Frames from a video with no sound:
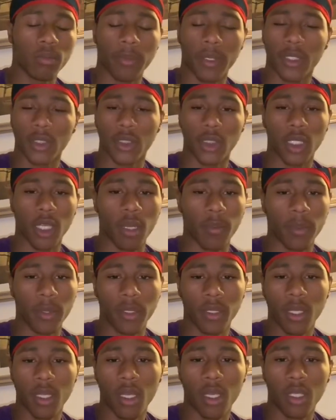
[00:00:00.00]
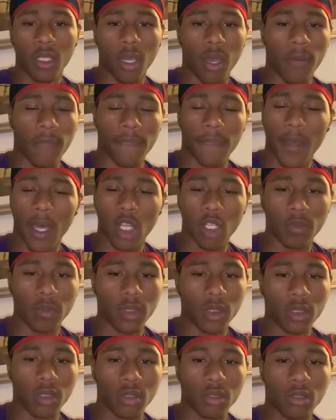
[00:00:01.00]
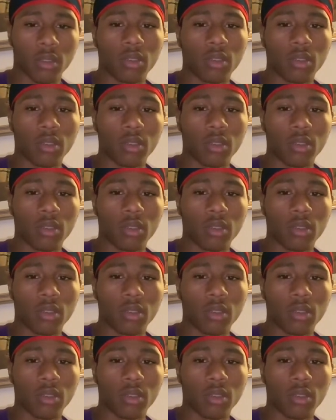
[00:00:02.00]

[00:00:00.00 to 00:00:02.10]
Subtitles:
Make sure y'all follow me